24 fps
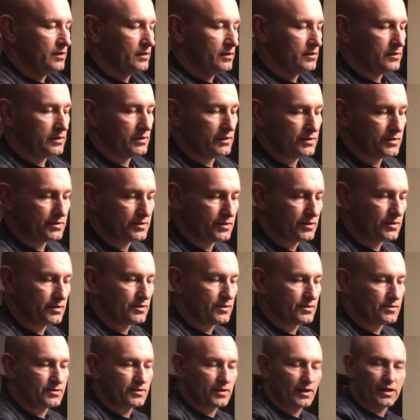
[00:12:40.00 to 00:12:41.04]
This
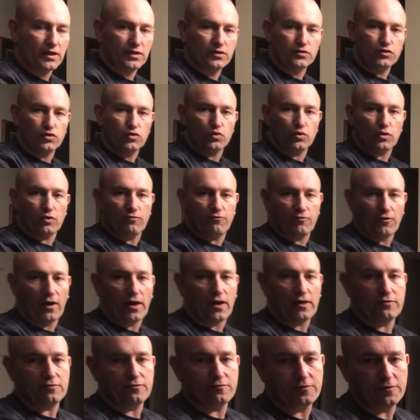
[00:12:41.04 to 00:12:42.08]
is a Duke
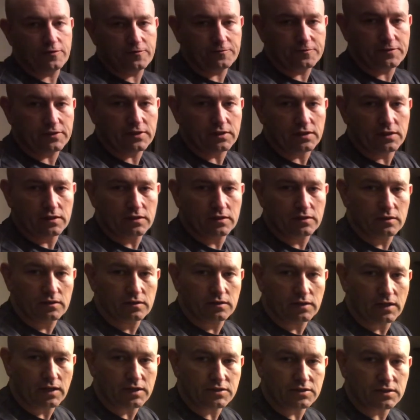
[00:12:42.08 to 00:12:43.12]
550.
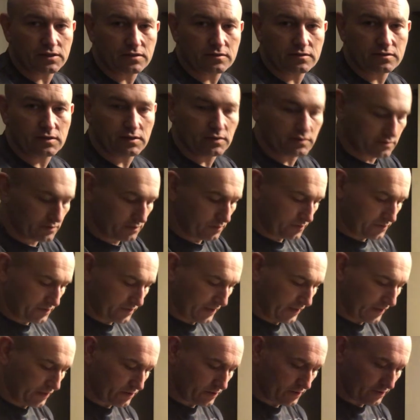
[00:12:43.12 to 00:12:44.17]
As you can see, it's
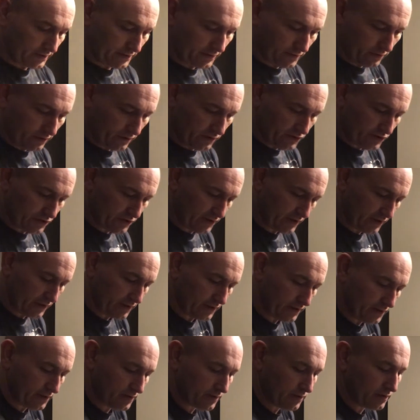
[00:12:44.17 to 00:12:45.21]
substantially larger than the
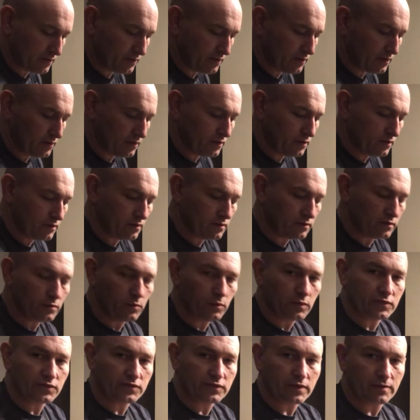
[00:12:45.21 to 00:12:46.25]

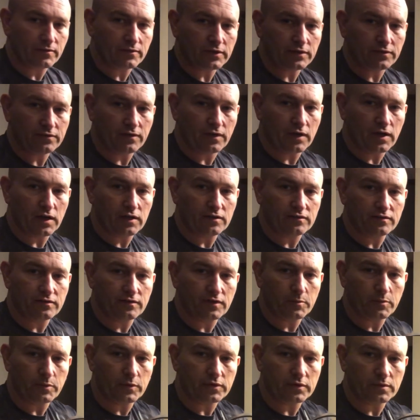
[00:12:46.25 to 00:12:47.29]
175 if I
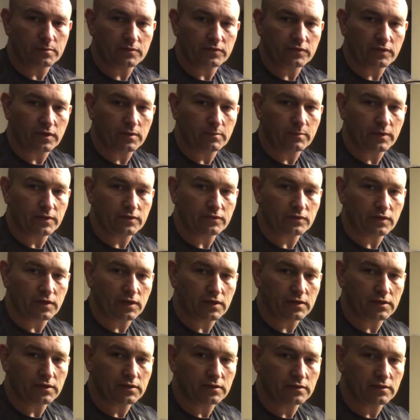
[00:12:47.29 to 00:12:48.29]
put them side by side.